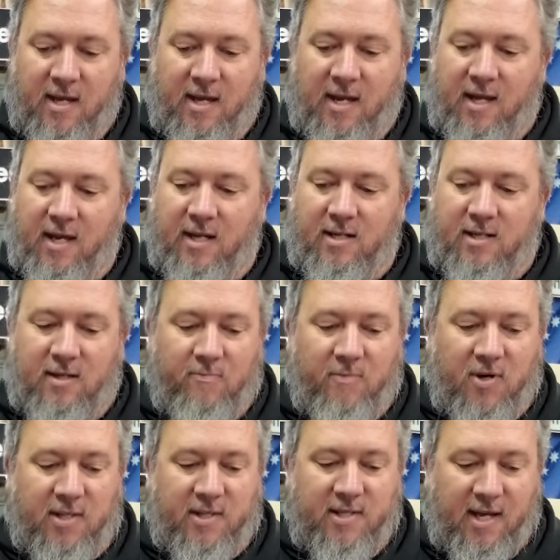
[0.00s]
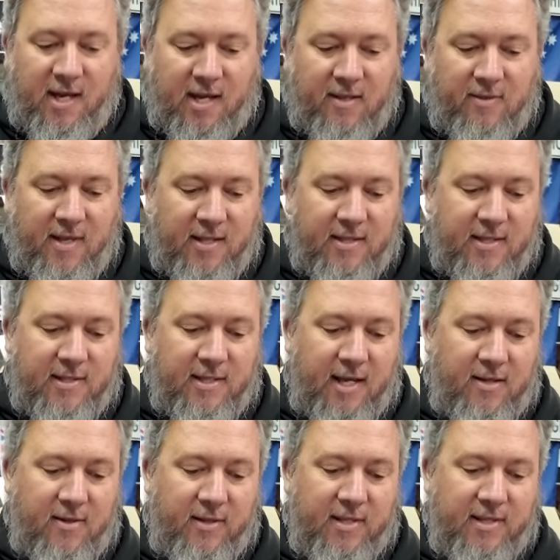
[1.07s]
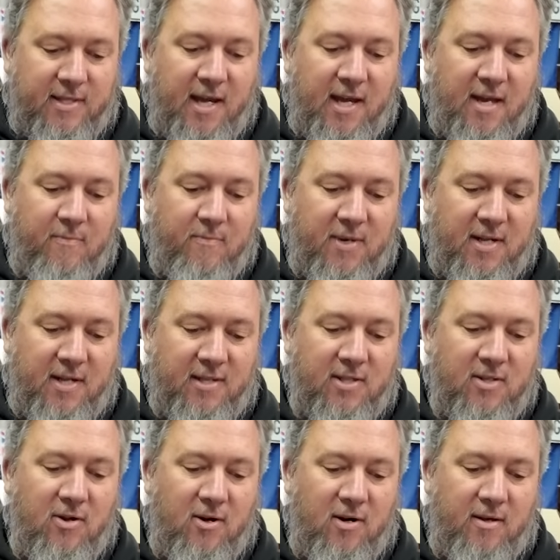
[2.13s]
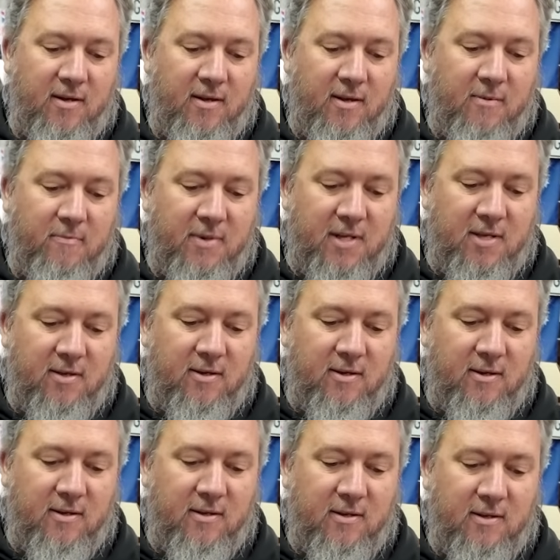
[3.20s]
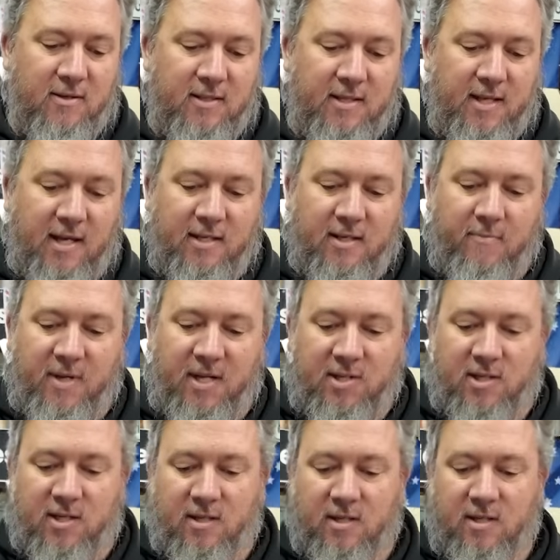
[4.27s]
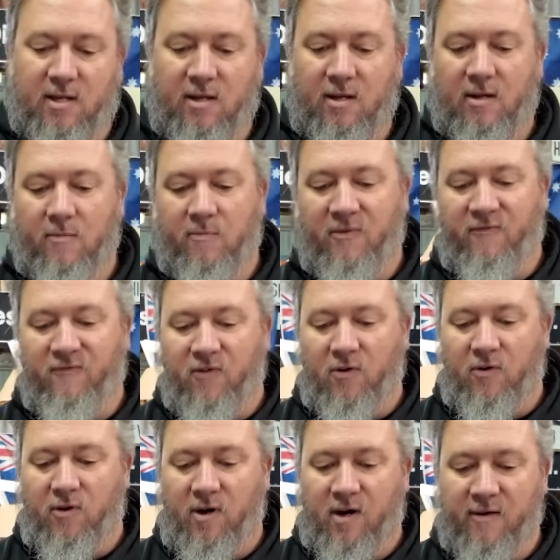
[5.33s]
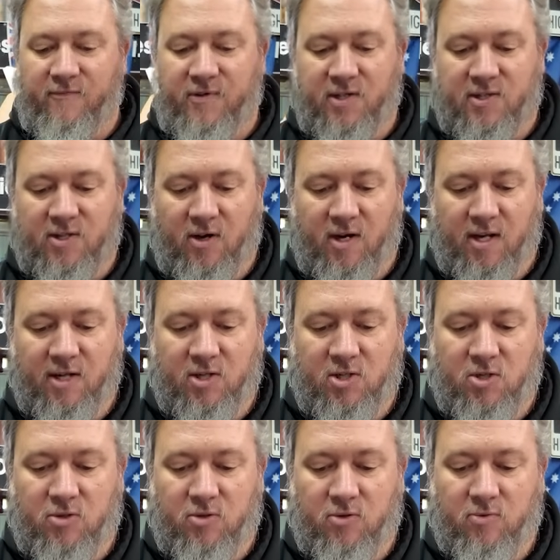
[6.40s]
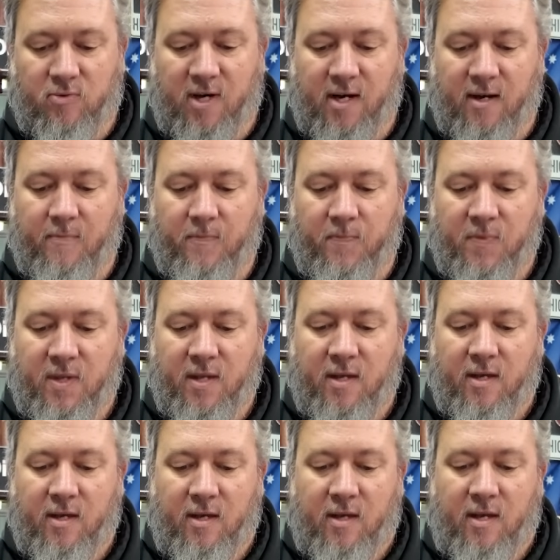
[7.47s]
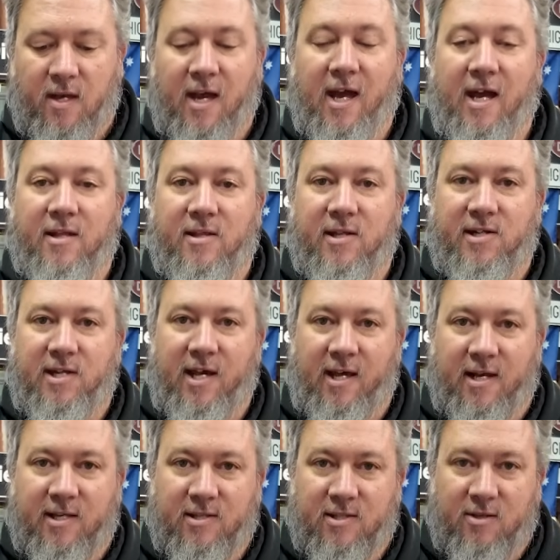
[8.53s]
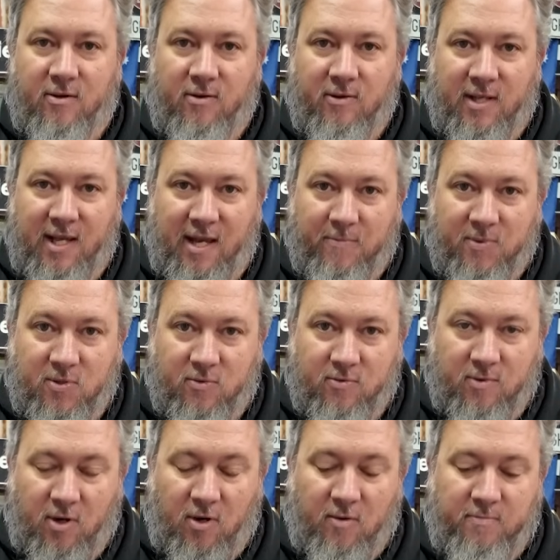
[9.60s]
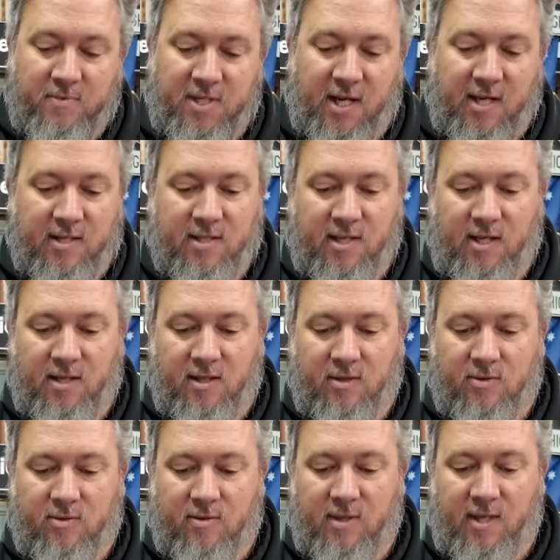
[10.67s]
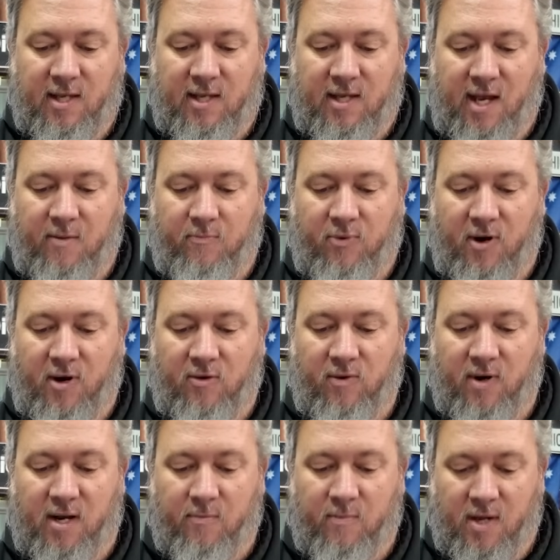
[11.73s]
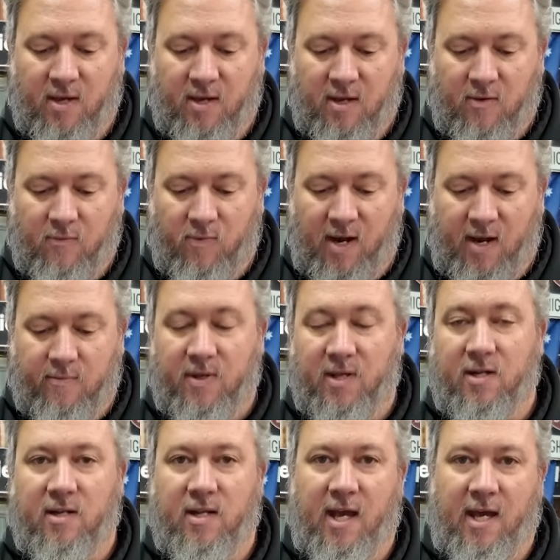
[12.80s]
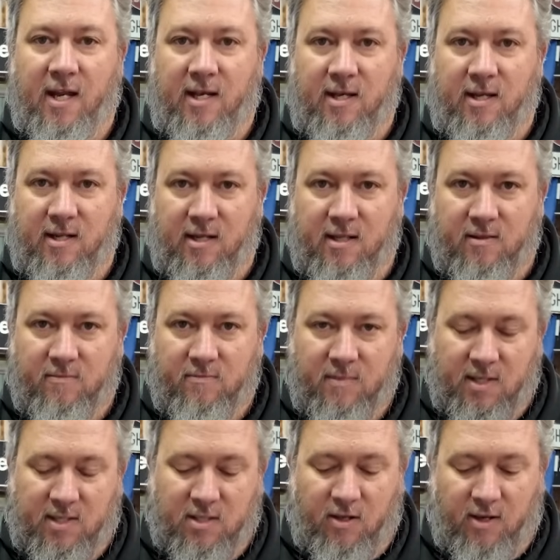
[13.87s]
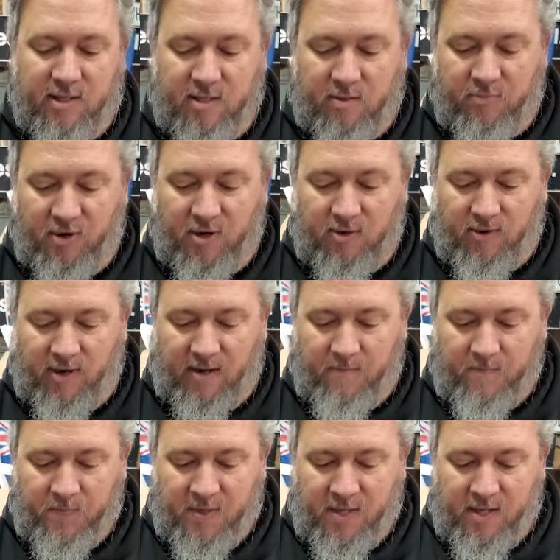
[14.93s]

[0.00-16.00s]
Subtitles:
and you might say that's exactly the same, but it's not, because as I mentioned before, I've decided to add the text on the actual object in the CAD program rather than adding it in the slicer program.